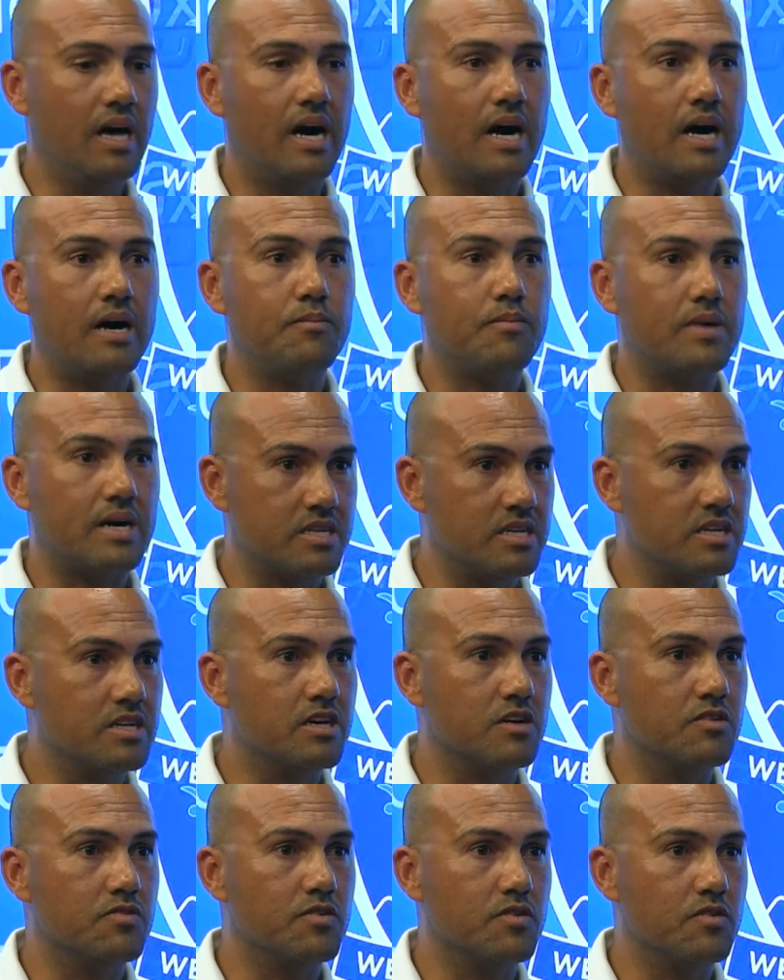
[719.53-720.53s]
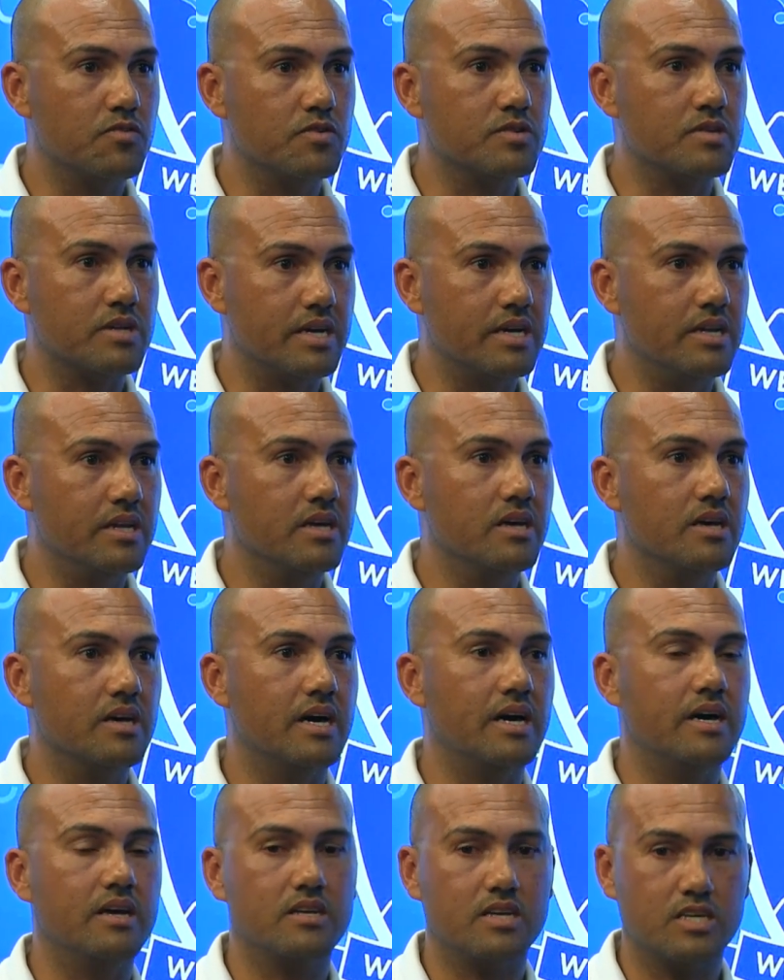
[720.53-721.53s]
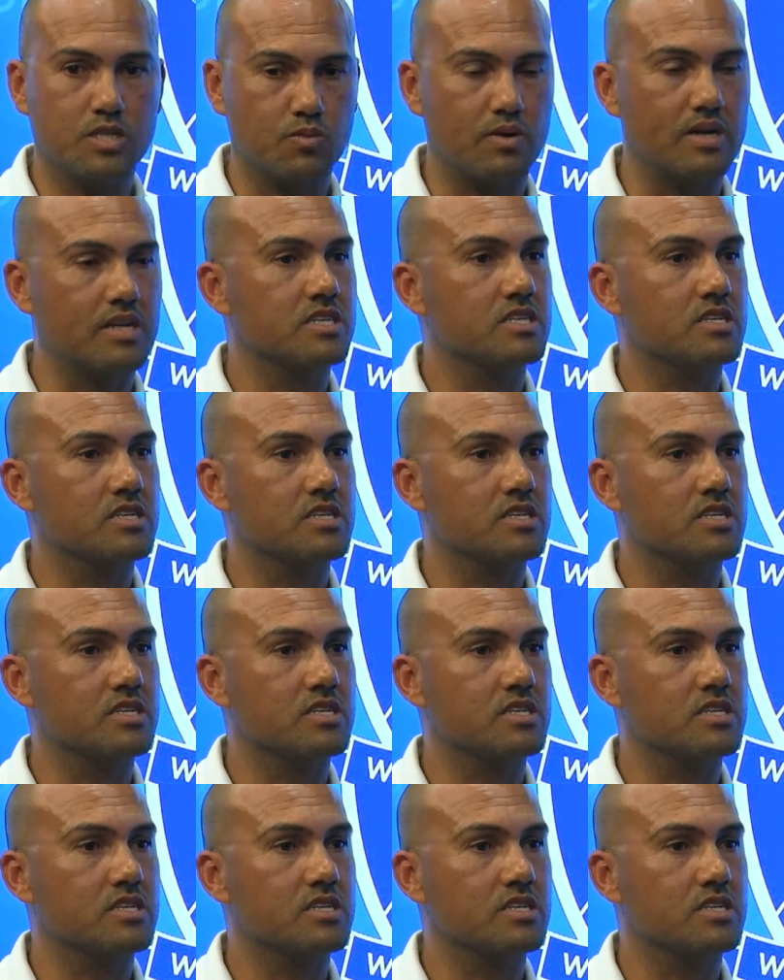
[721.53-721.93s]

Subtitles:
I did go for training as well